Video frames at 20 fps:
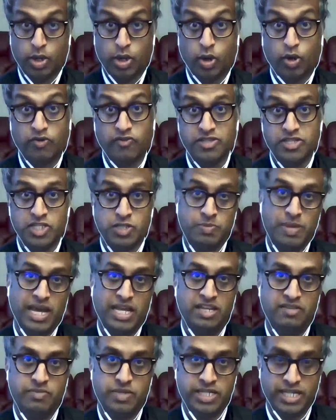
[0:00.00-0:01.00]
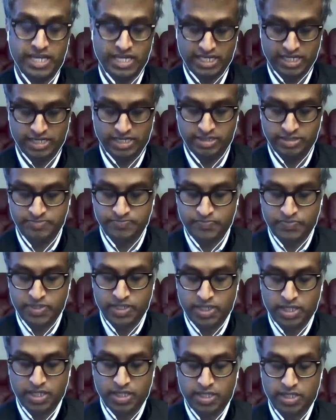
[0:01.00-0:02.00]
Over the span of millennia,
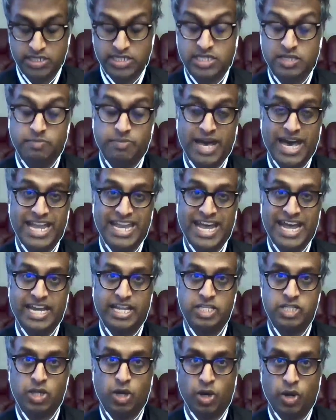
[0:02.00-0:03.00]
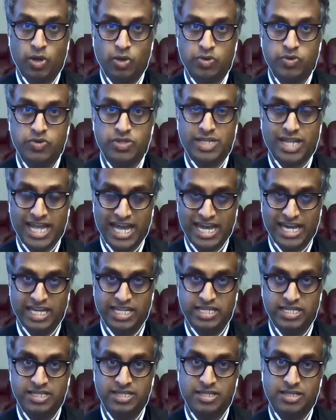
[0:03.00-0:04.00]
Tibet had its own
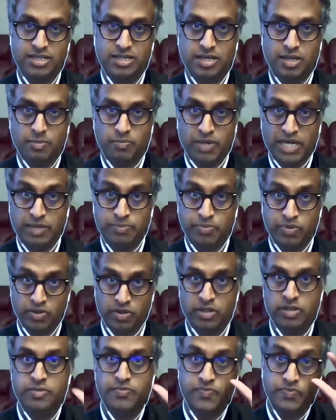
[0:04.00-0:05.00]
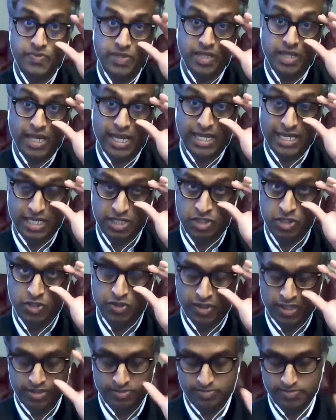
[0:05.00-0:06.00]
land, people, and
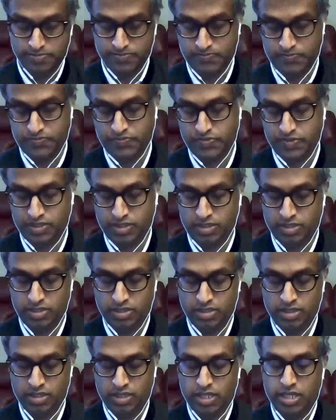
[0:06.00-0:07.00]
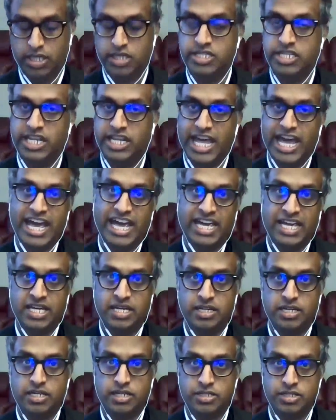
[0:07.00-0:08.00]
history.
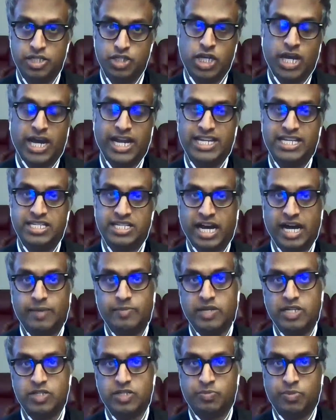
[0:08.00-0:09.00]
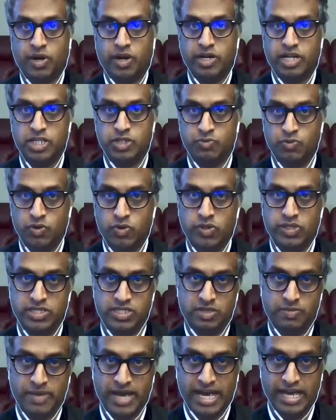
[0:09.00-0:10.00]
Today, the Chinese Communist Party's rule in
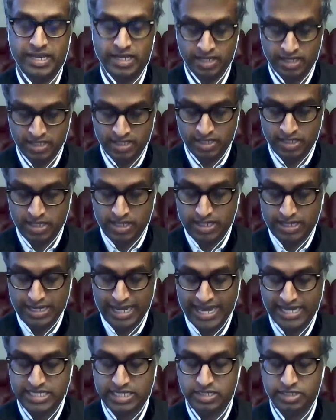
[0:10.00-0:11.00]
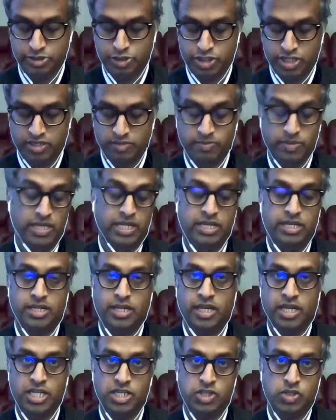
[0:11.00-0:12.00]
Tibet lacks a legitimate
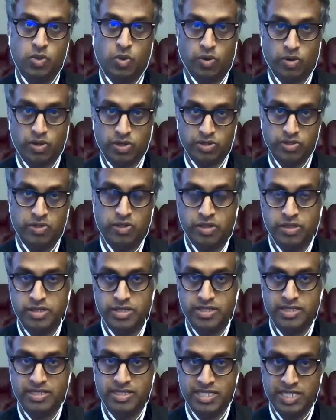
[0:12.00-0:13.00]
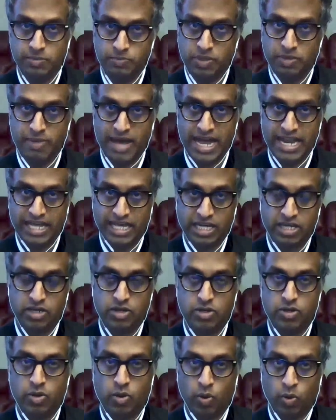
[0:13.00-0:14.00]
historical, diplomatic,
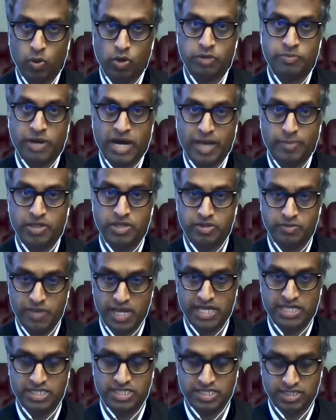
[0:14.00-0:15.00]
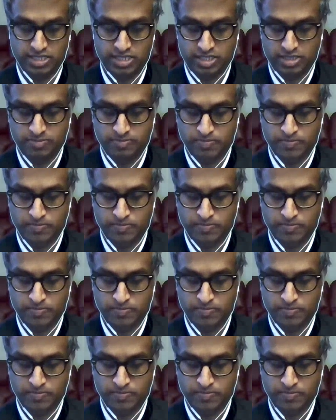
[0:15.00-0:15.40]
or popular basis.